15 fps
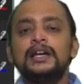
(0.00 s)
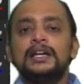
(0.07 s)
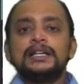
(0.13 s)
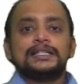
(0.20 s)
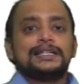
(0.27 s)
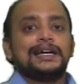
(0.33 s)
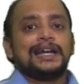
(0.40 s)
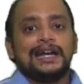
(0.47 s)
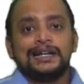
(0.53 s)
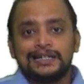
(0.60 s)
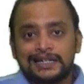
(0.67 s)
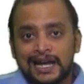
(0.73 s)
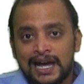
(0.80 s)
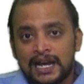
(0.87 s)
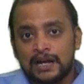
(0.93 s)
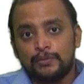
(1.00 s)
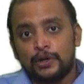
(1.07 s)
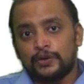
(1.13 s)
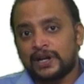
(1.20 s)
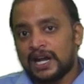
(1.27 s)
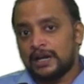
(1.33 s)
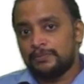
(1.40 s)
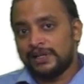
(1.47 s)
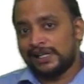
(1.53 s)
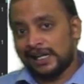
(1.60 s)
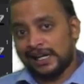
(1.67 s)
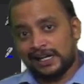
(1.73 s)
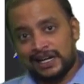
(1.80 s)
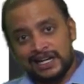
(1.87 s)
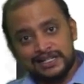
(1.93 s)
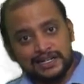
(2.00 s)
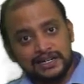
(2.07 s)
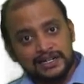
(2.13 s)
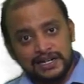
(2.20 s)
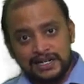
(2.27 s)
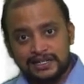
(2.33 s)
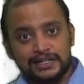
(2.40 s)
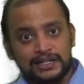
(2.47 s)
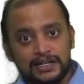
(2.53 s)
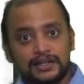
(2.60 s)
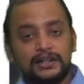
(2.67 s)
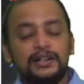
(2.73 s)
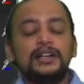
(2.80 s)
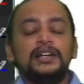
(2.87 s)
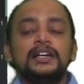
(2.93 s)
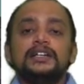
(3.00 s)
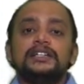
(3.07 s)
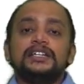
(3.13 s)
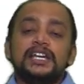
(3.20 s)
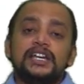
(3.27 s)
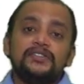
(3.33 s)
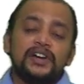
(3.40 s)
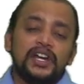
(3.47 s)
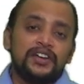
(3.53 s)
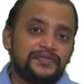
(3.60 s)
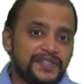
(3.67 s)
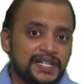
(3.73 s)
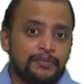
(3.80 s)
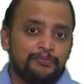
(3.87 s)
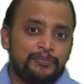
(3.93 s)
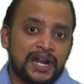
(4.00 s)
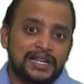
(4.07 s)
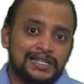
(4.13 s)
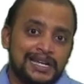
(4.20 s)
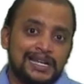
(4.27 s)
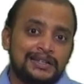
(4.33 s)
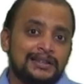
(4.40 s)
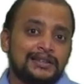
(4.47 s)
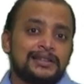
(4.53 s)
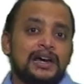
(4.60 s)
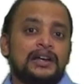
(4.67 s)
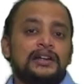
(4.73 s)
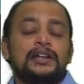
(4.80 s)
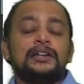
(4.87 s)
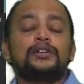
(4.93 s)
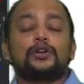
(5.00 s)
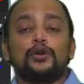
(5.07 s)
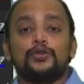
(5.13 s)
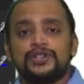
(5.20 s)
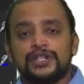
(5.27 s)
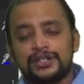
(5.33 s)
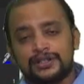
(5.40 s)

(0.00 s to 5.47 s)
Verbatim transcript: Sir, entire amount can be taken as credit, sir. Even if some purchases are in closing